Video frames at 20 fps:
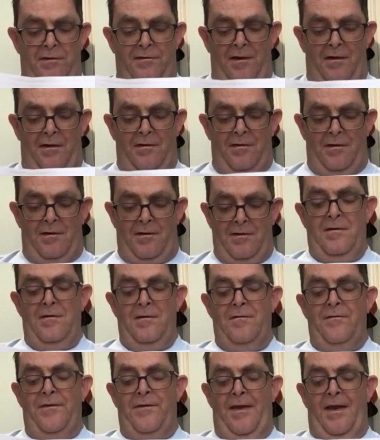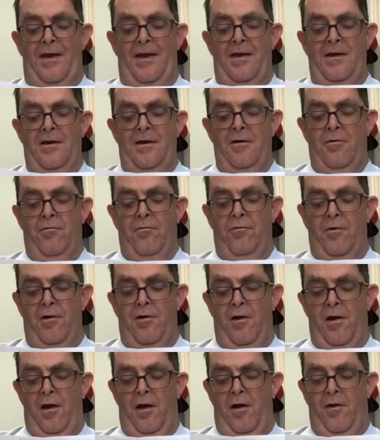younger. They were
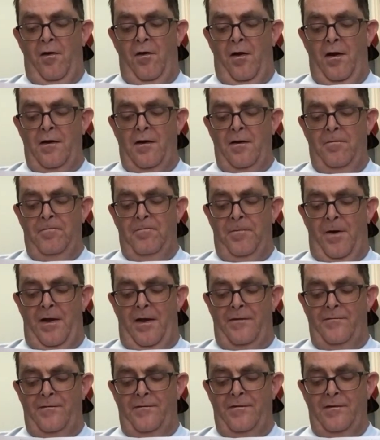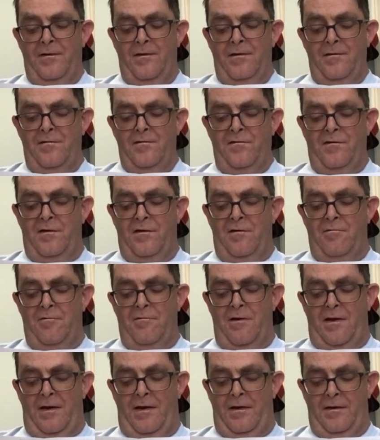a lot of fun to
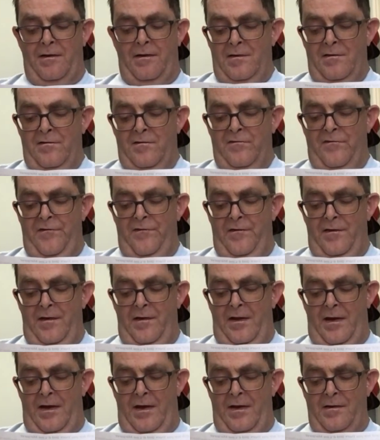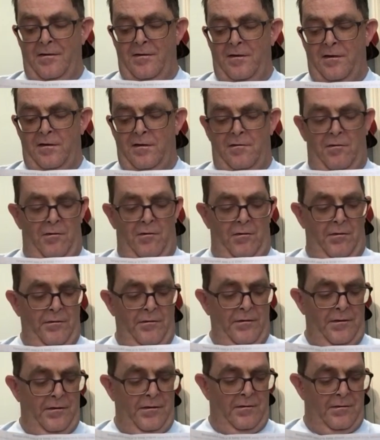read. She has sold
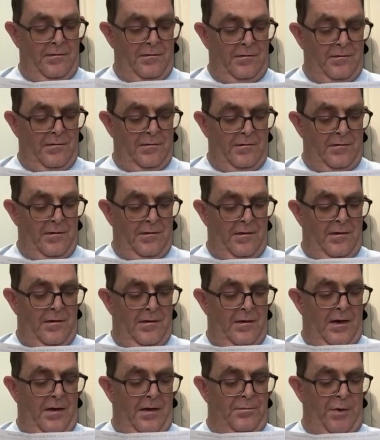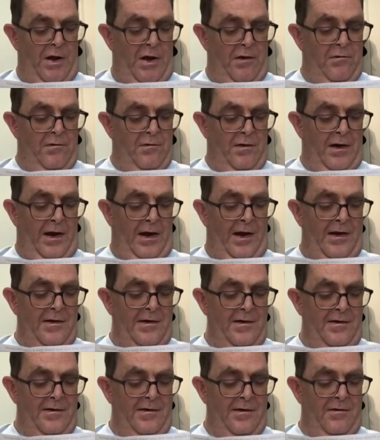about
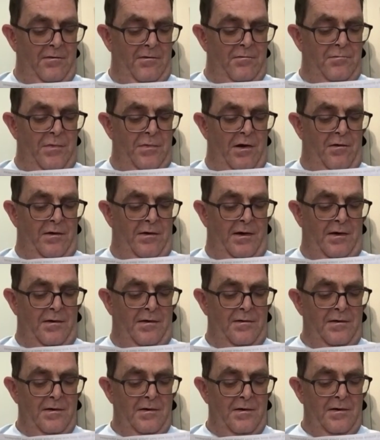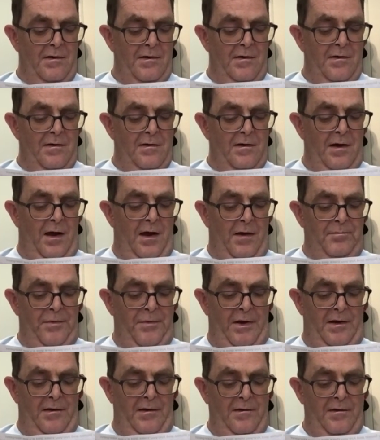82 million
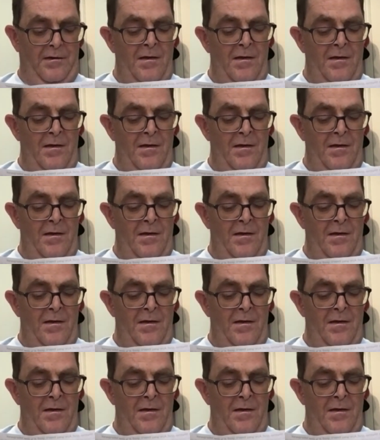copies